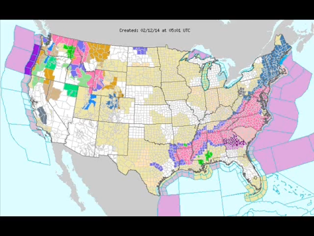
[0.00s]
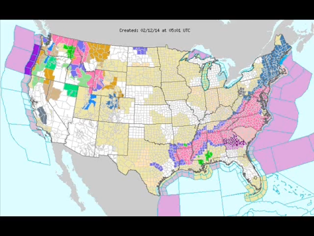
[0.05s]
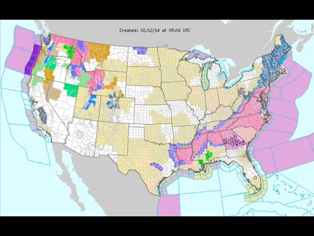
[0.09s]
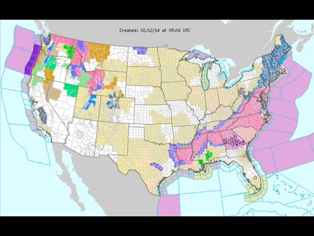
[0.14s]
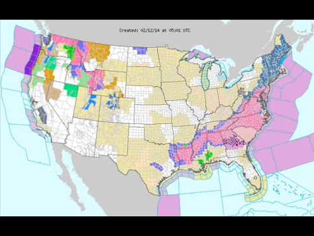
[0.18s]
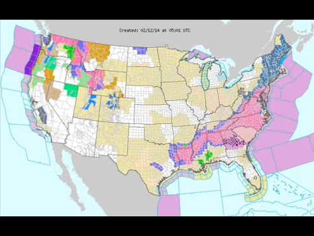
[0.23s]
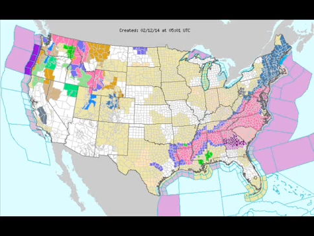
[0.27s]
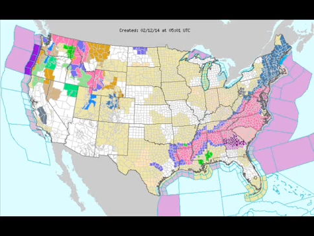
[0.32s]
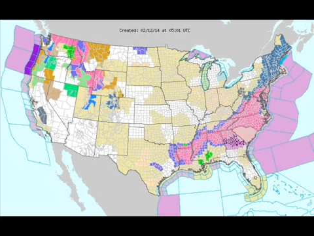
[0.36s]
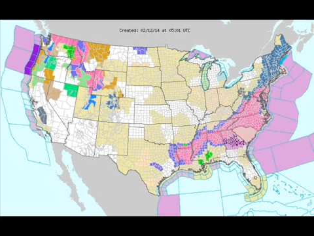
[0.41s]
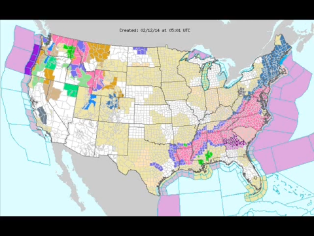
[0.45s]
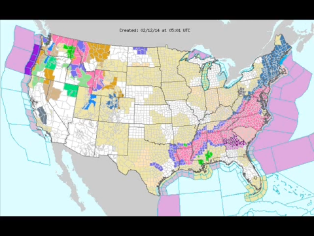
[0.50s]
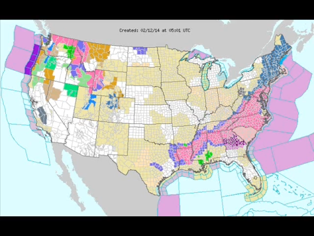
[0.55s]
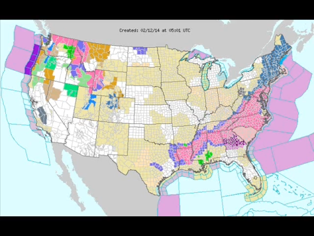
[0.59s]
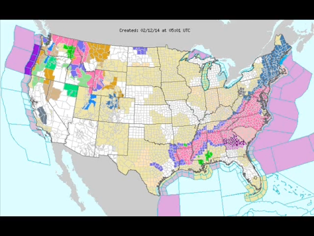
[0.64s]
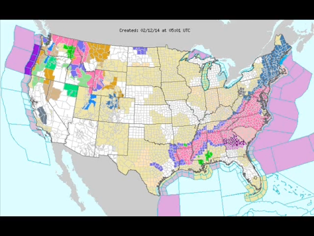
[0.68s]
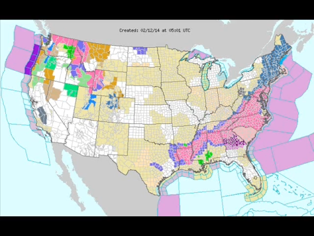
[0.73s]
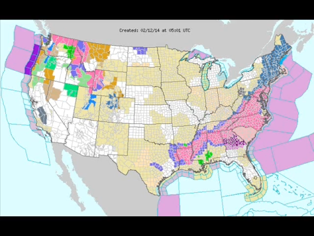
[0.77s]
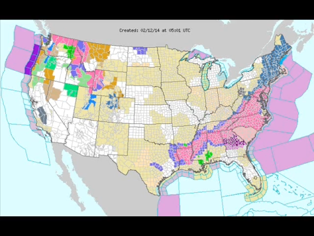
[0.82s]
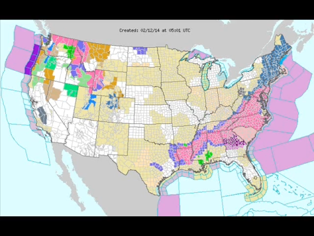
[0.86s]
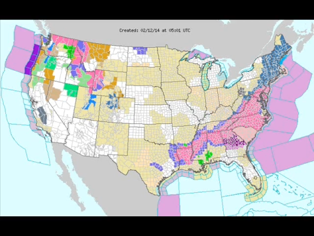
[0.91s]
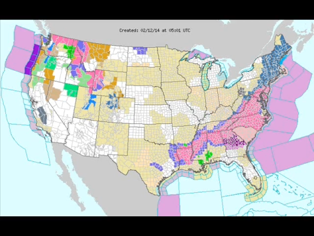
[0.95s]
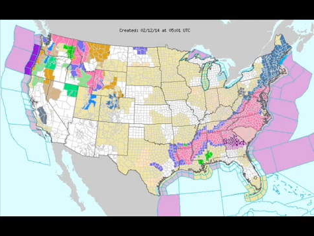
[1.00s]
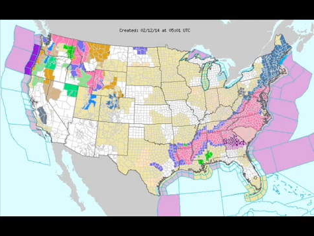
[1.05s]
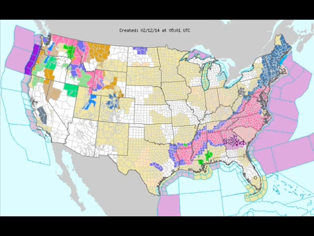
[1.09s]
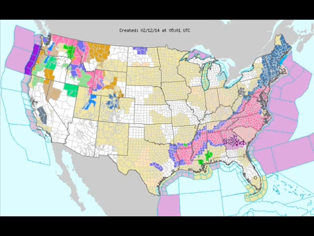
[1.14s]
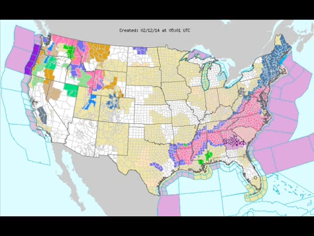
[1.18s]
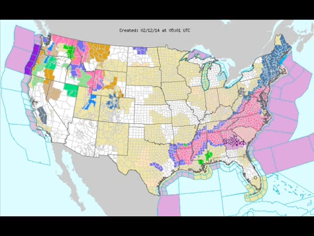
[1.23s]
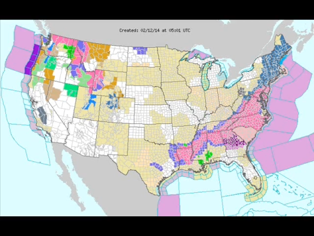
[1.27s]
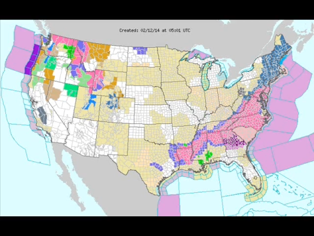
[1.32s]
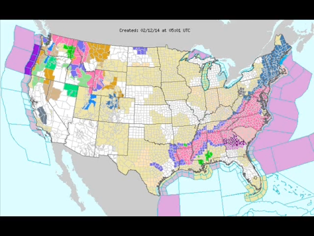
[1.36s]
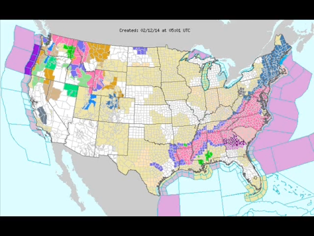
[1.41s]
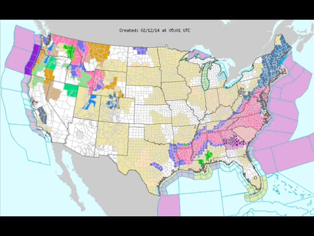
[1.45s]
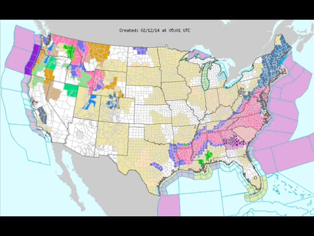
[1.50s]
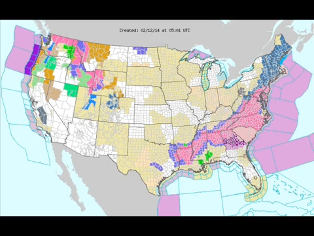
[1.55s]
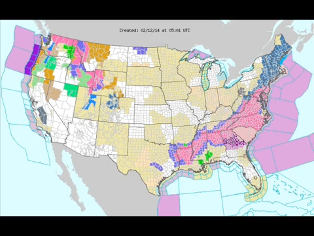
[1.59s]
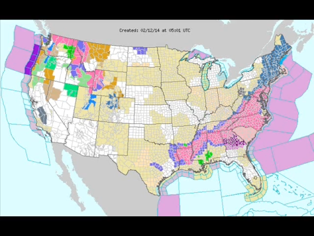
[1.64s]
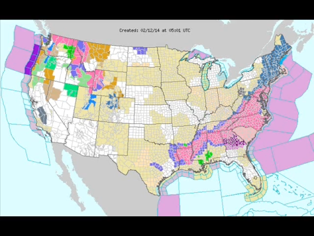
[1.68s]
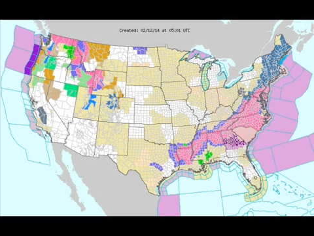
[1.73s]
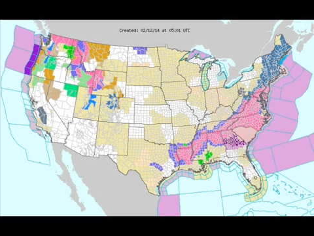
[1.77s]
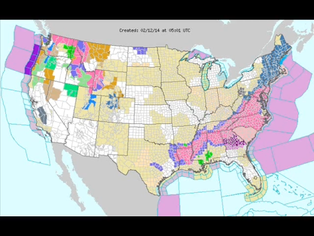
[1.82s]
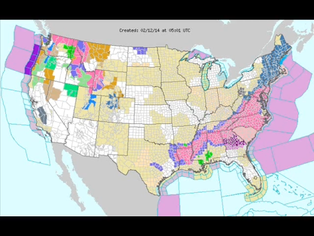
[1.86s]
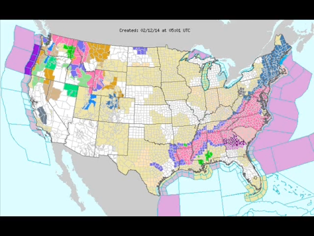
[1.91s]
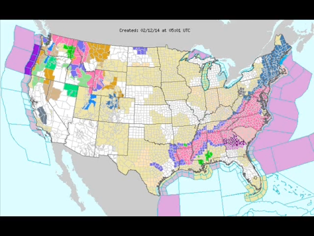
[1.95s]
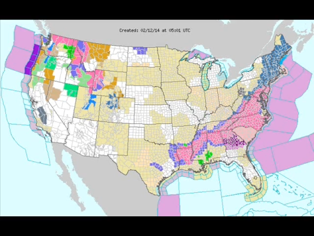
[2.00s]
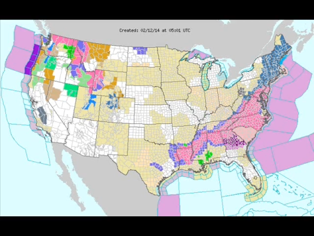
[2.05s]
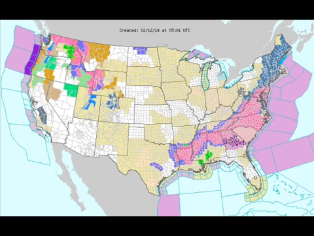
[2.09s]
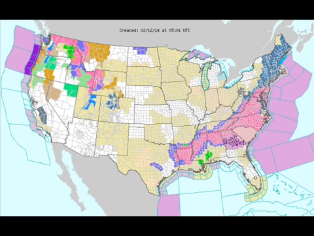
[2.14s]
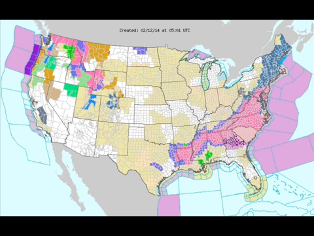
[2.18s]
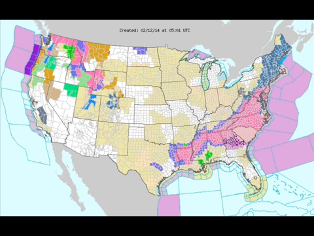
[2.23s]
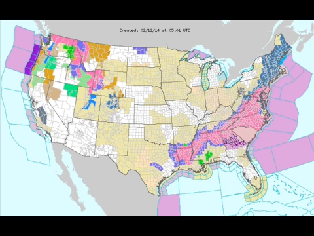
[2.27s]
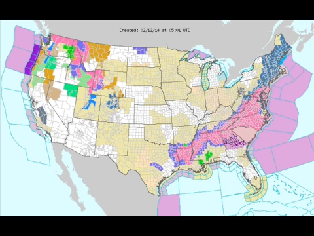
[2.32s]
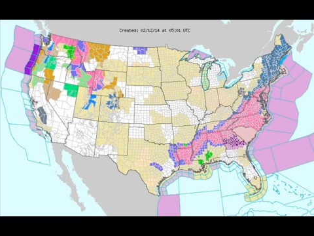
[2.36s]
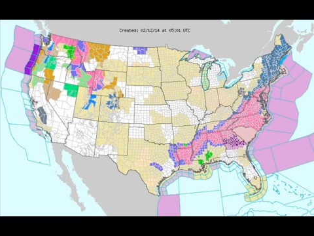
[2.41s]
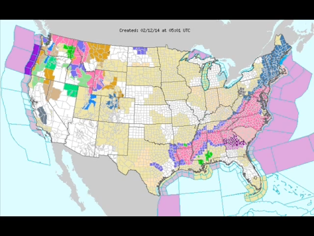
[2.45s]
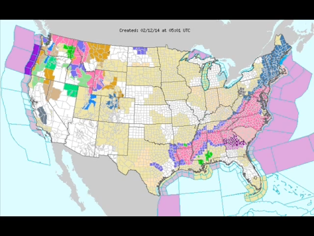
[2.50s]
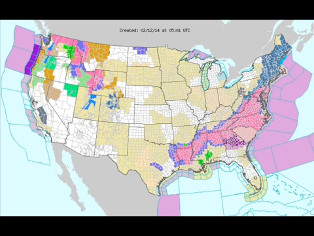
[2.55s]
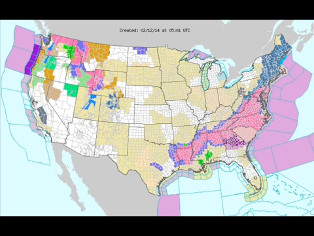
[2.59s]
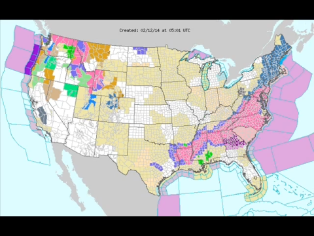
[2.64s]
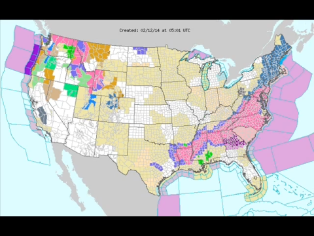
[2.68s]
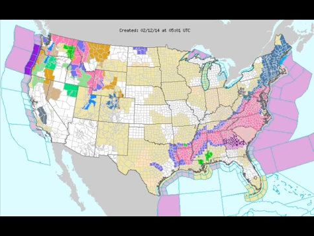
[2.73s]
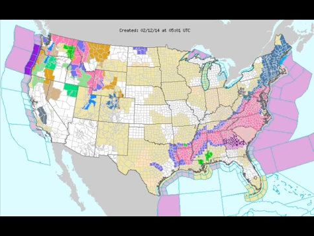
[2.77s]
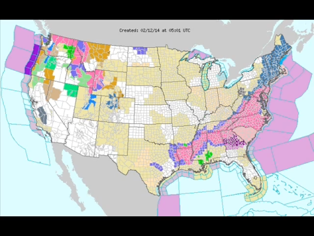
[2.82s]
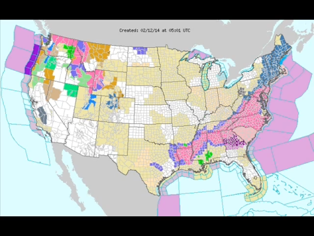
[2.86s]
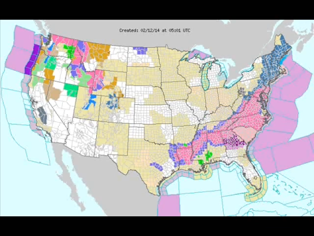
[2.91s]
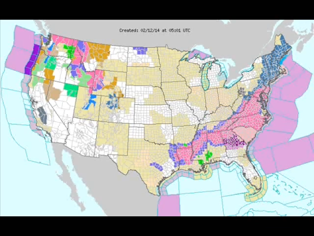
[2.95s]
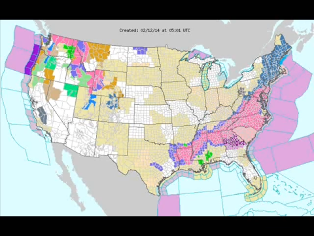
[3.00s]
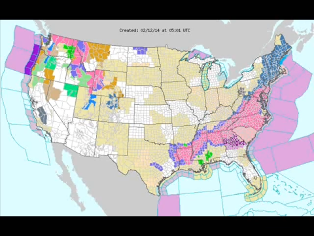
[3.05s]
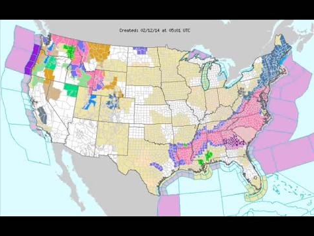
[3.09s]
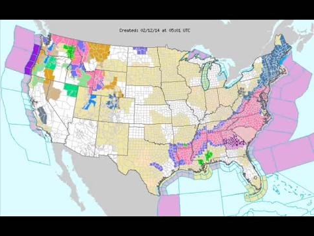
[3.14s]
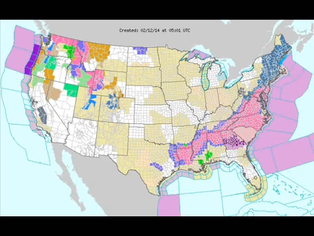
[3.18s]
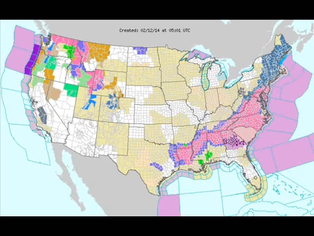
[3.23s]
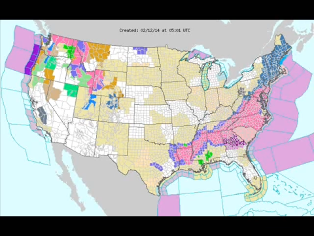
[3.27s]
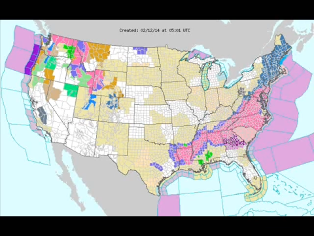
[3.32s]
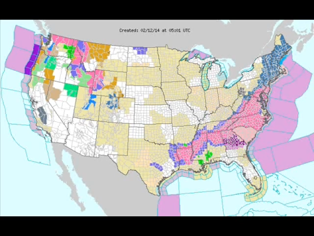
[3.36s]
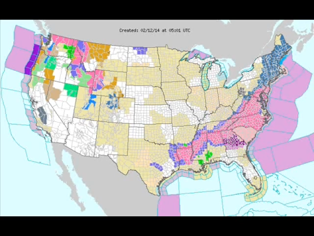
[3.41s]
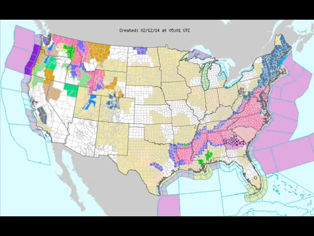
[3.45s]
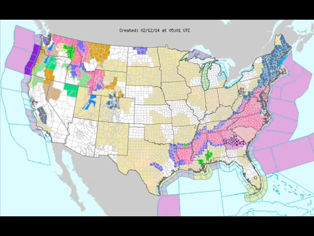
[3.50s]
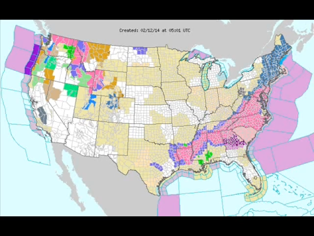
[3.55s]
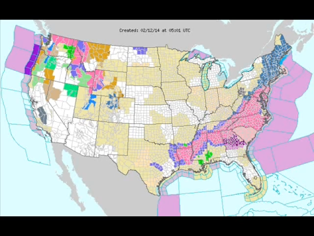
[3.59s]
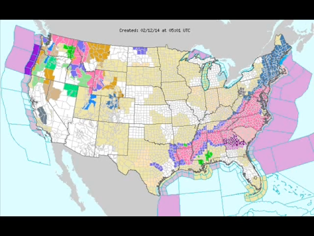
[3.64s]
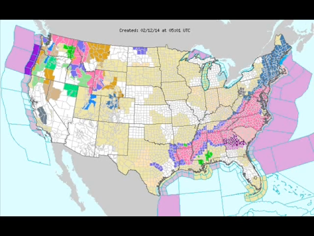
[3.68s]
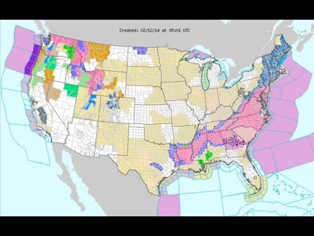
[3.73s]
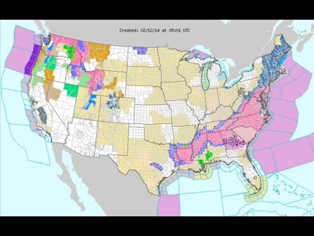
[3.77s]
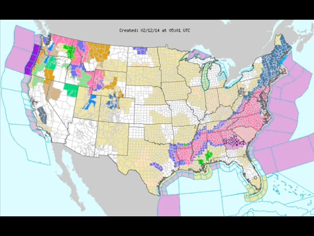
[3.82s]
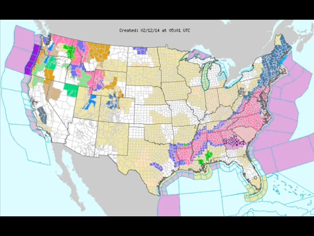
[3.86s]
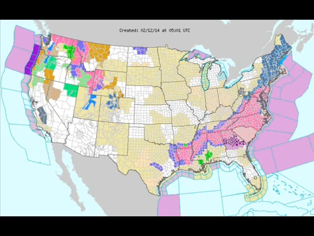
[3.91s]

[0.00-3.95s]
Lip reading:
Nobody's mouth can be seen.